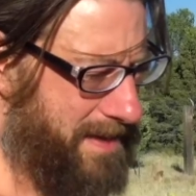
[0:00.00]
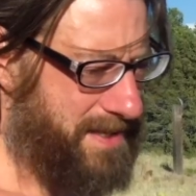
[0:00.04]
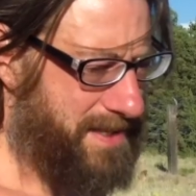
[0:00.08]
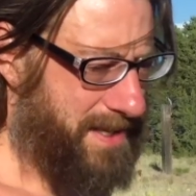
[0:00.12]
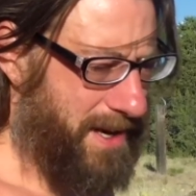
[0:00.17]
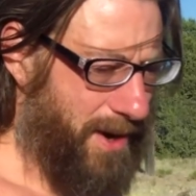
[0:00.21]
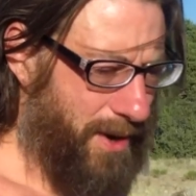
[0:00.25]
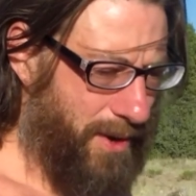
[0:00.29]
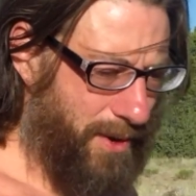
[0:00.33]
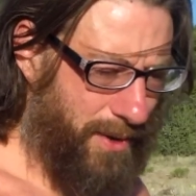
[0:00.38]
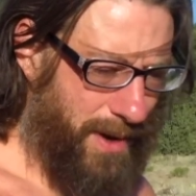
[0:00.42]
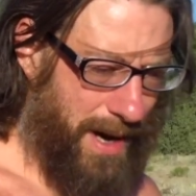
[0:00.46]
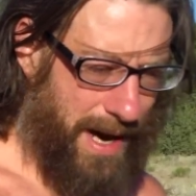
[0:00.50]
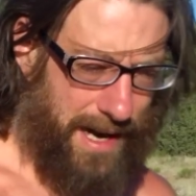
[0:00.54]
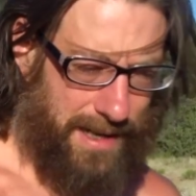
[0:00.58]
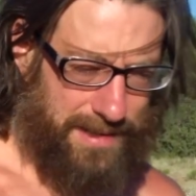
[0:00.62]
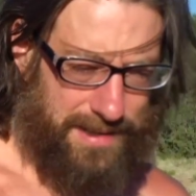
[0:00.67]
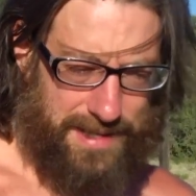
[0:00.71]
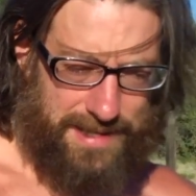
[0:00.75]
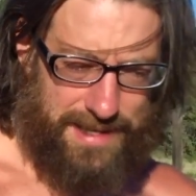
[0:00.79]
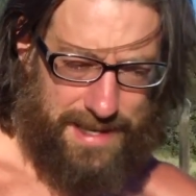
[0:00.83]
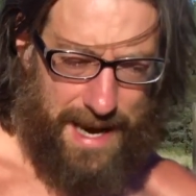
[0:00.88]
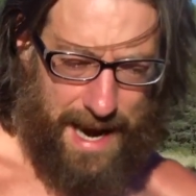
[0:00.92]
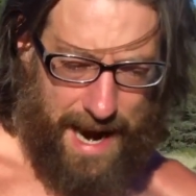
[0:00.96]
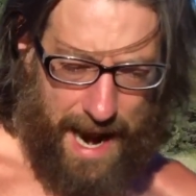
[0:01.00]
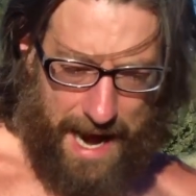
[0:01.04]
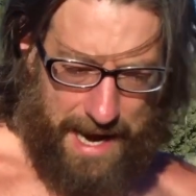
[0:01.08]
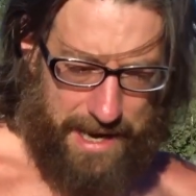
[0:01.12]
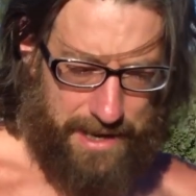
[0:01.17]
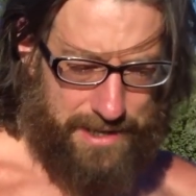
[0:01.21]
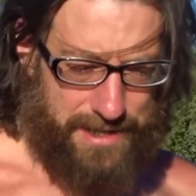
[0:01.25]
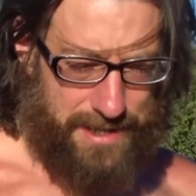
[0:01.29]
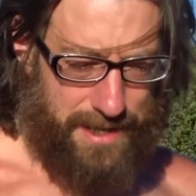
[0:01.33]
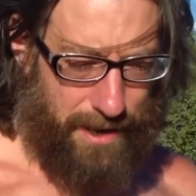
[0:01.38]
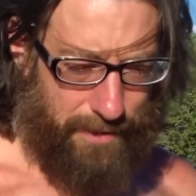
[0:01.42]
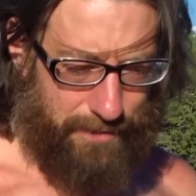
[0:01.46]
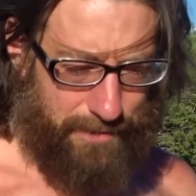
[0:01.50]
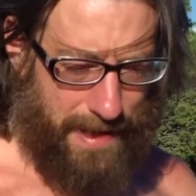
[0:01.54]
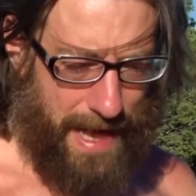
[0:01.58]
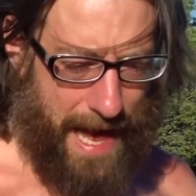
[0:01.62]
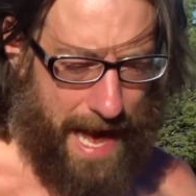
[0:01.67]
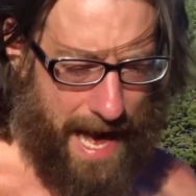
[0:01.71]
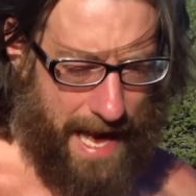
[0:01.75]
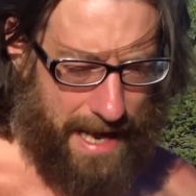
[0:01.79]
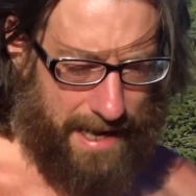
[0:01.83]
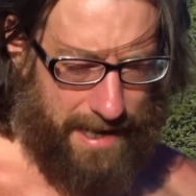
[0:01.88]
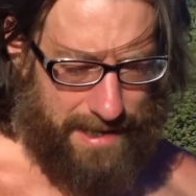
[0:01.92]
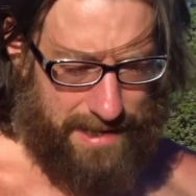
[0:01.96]
So to deny yourself
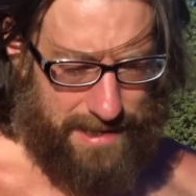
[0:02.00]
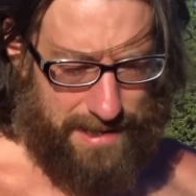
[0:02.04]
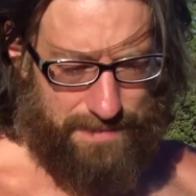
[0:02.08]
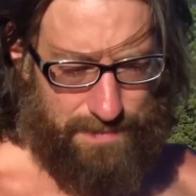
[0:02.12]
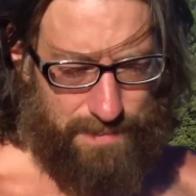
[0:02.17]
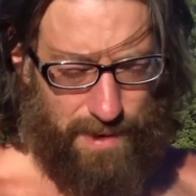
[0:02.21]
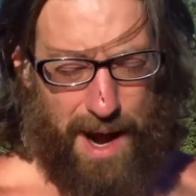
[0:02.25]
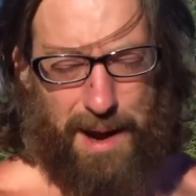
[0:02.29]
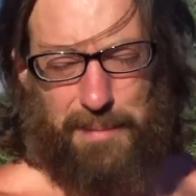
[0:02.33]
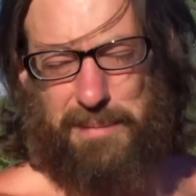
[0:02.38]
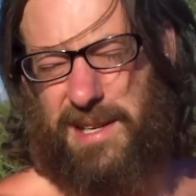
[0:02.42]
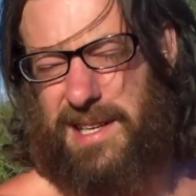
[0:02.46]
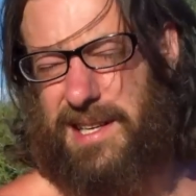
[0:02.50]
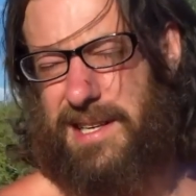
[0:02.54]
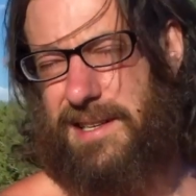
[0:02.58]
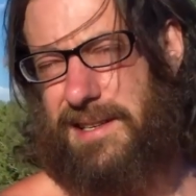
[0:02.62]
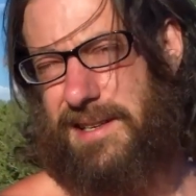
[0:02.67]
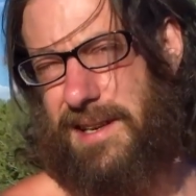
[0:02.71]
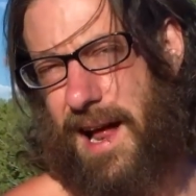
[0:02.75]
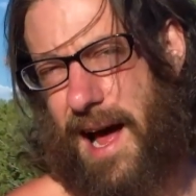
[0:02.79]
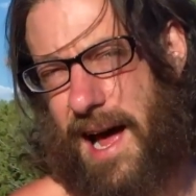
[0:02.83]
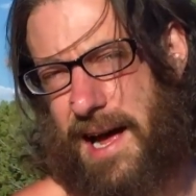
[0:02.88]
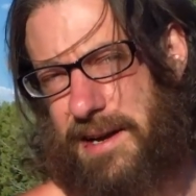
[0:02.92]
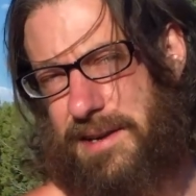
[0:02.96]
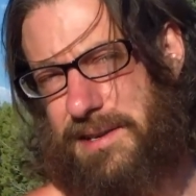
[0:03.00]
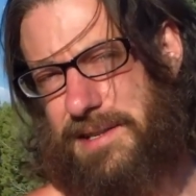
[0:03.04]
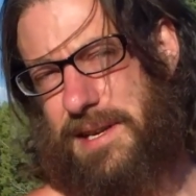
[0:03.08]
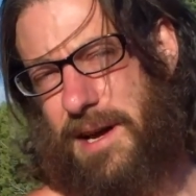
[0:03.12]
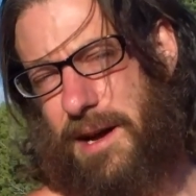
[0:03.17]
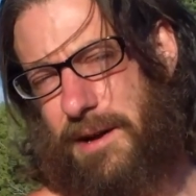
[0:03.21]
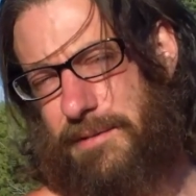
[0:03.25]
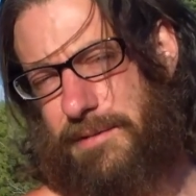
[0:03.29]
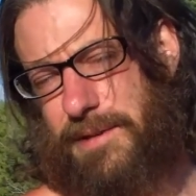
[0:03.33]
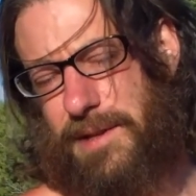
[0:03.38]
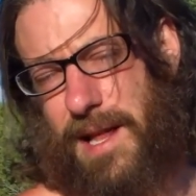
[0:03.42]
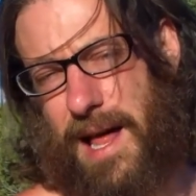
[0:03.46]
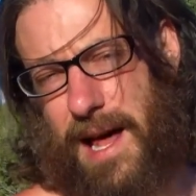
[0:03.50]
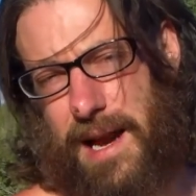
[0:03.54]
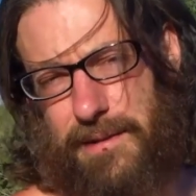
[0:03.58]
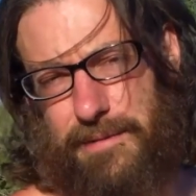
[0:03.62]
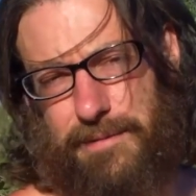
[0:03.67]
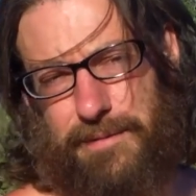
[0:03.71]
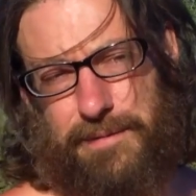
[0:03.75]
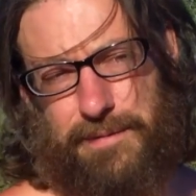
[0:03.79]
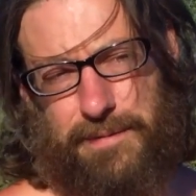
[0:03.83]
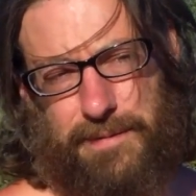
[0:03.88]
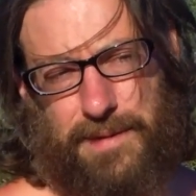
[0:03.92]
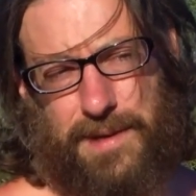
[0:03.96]
that is probably to deny yourself a lot
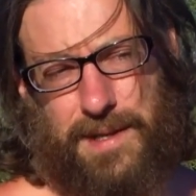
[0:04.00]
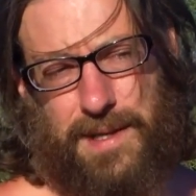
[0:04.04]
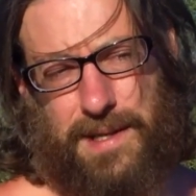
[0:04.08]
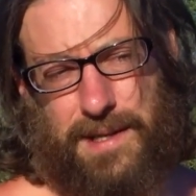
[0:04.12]
of